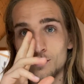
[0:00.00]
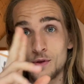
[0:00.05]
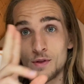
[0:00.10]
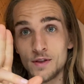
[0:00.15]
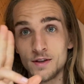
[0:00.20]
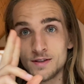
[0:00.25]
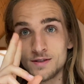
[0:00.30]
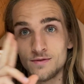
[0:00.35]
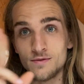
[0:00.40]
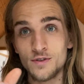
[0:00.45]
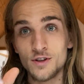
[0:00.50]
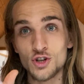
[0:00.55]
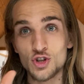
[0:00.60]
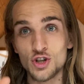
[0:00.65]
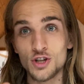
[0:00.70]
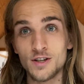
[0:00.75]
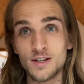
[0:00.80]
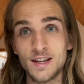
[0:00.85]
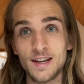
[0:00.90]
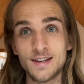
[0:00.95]
this
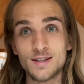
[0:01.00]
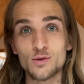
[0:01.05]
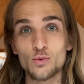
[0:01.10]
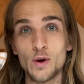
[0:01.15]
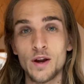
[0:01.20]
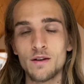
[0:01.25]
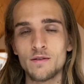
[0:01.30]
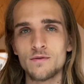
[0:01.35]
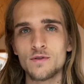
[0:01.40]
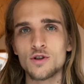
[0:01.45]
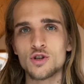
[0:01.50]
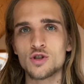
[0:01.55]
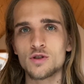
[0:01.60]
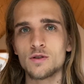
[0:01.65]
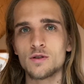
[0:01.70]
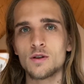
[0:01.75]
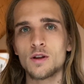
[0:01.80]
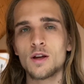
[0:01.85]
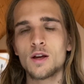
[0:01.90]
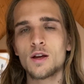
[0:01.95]
vision, X-ray
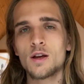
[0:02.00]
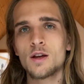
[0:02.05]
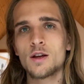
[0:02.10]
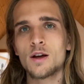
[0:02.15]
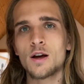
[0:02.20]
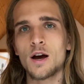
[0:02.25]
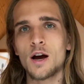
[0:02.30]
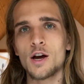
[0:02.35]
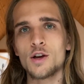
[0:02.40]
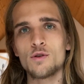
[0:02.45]
vision. Are